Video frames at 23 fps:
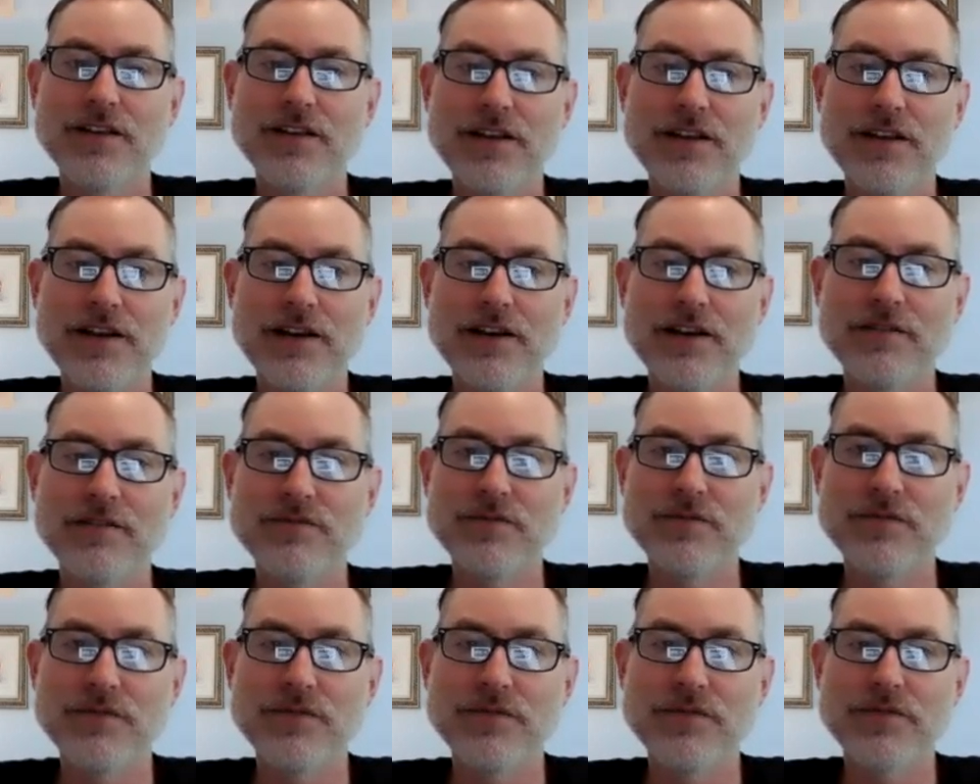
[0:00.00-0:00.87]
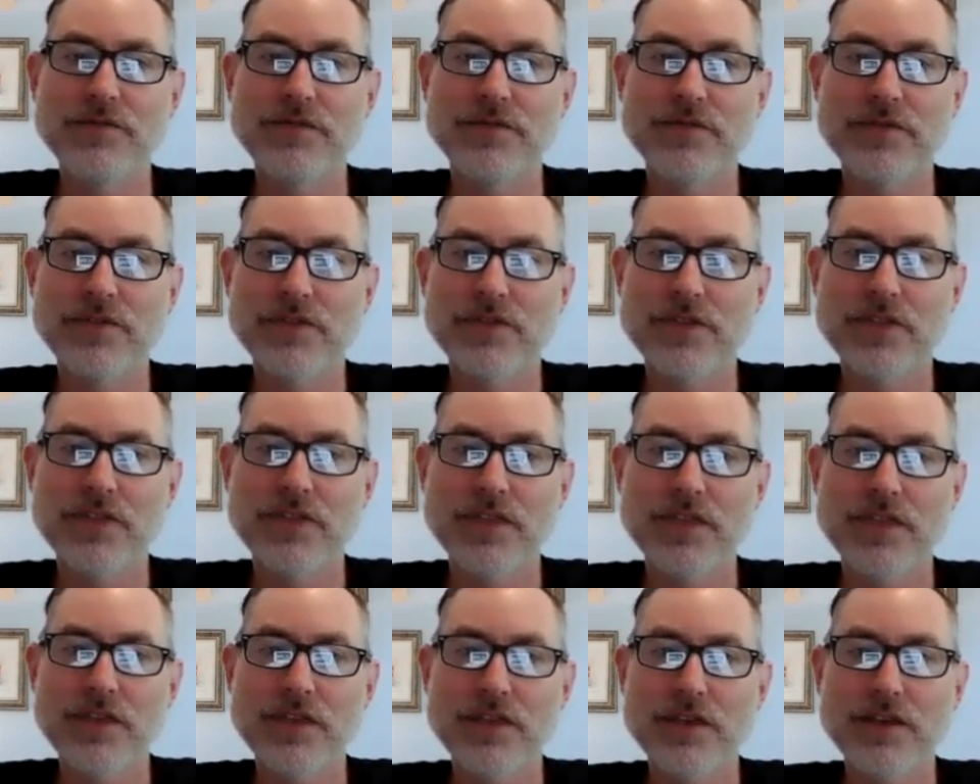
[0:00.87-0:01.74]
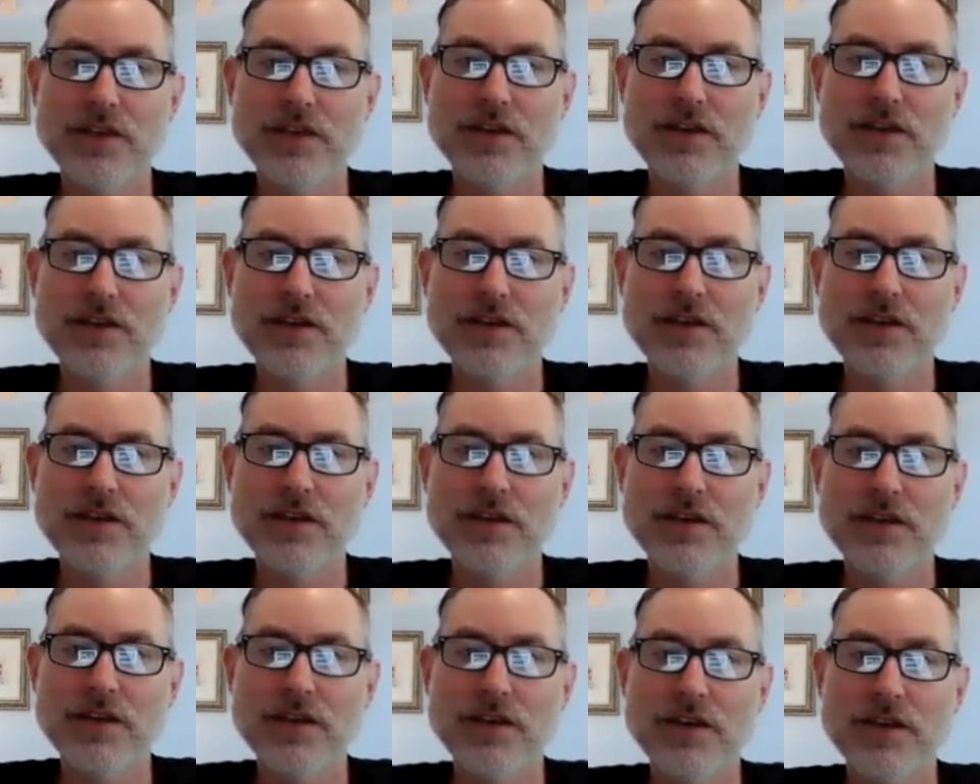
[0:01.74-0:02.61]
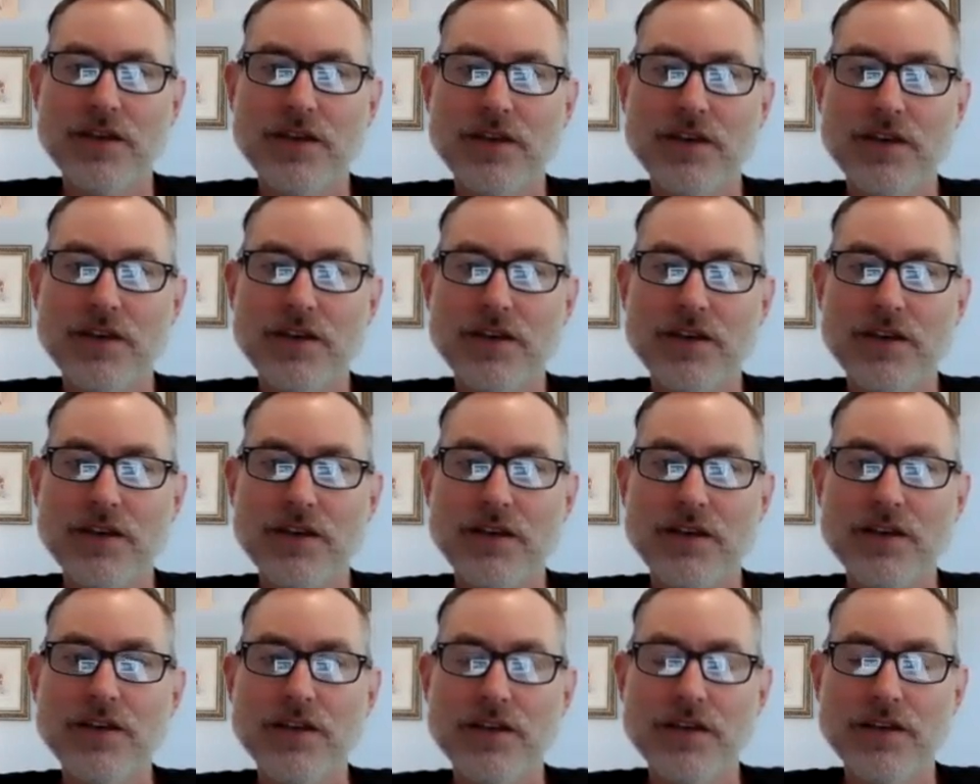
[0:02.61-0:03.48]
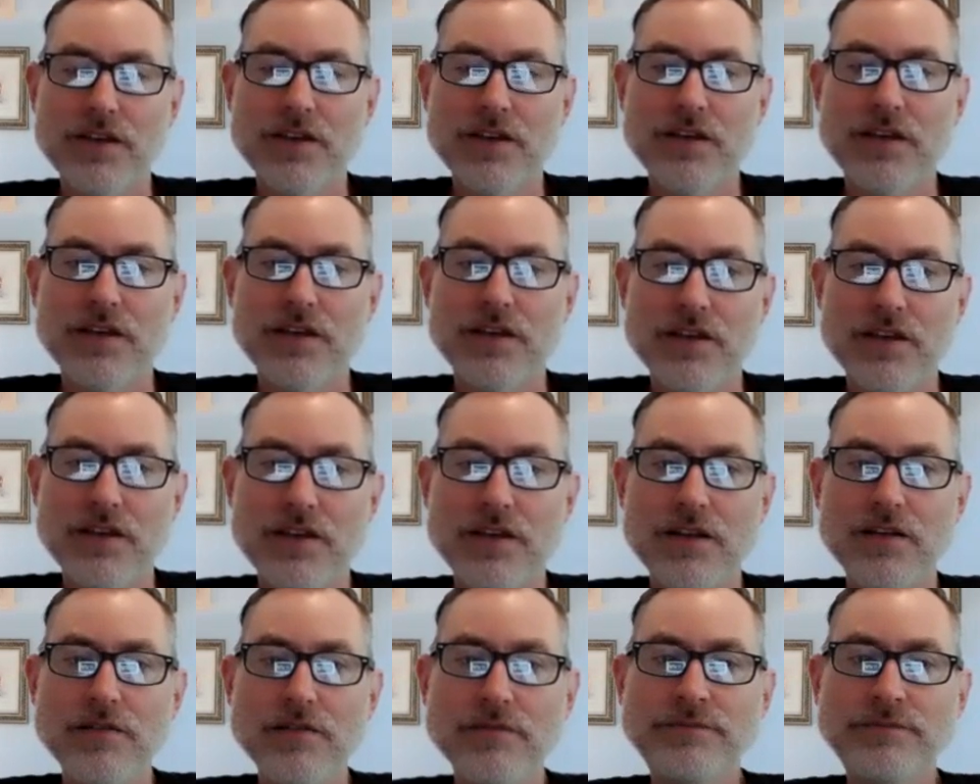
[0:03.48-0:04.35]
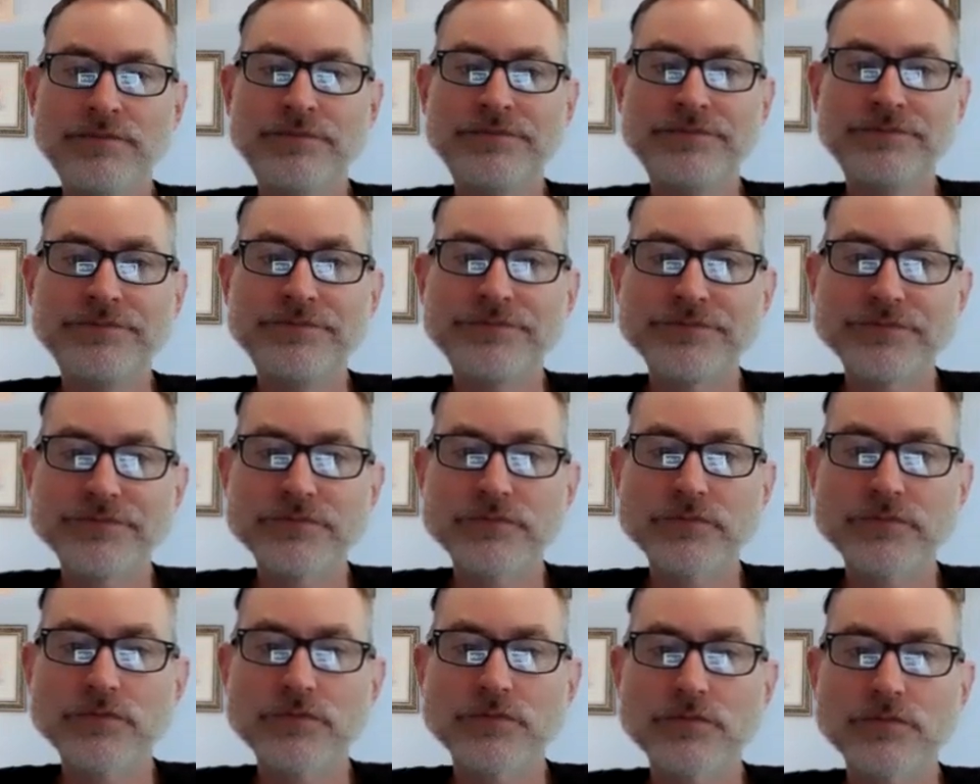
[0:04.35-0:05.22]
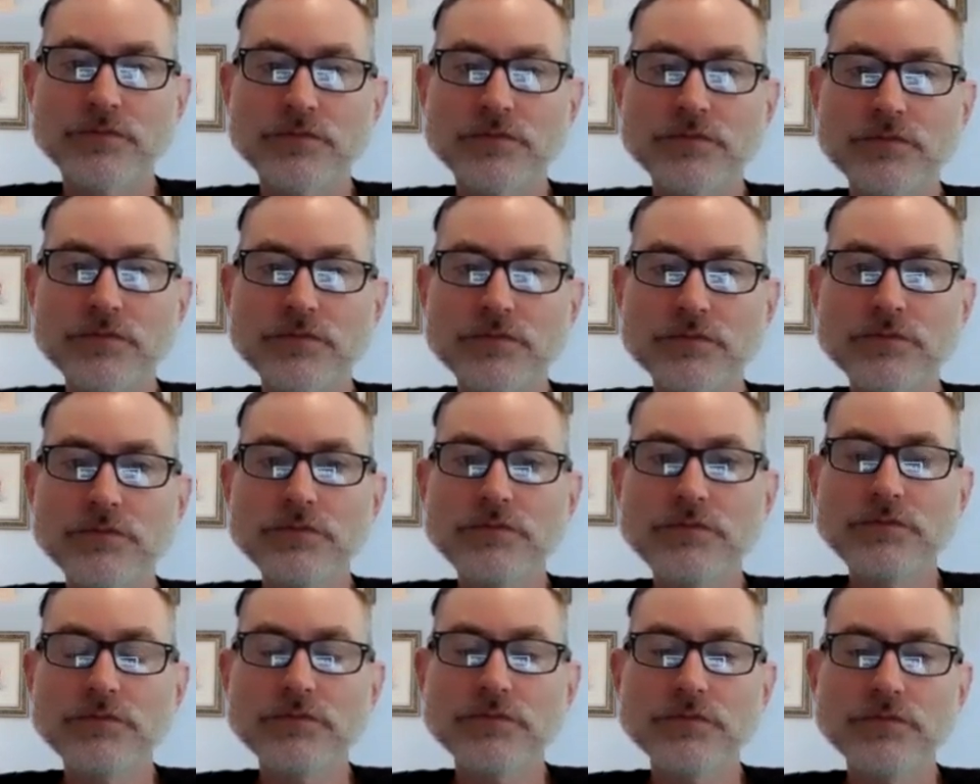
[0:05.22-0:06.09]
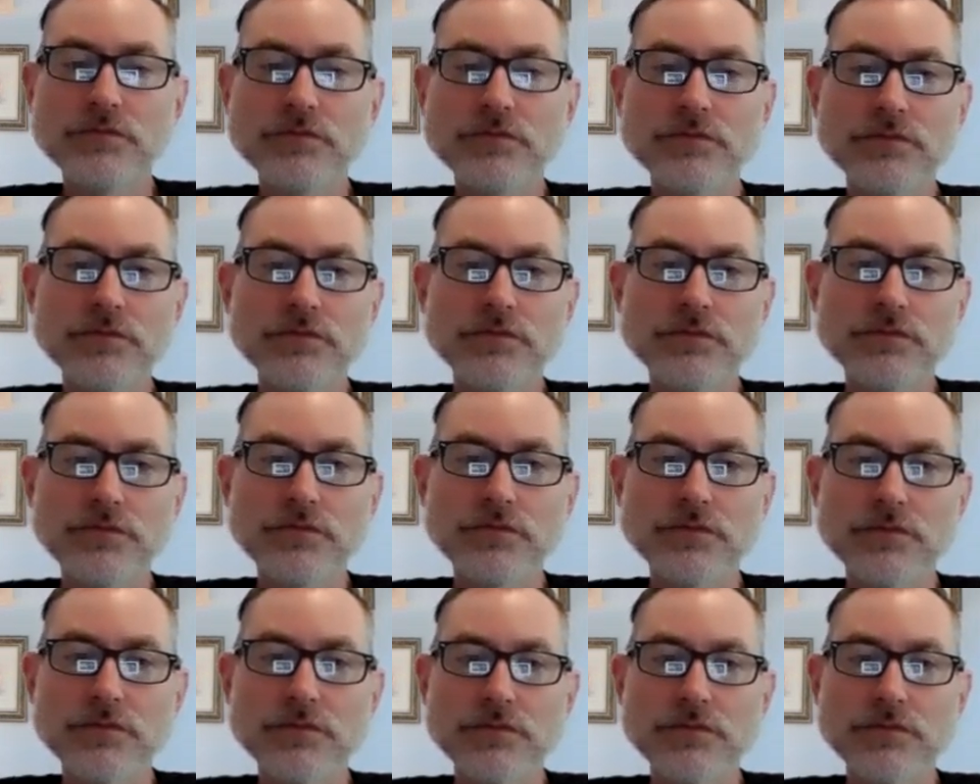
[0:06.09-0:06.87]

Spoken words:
The person shown says nothing.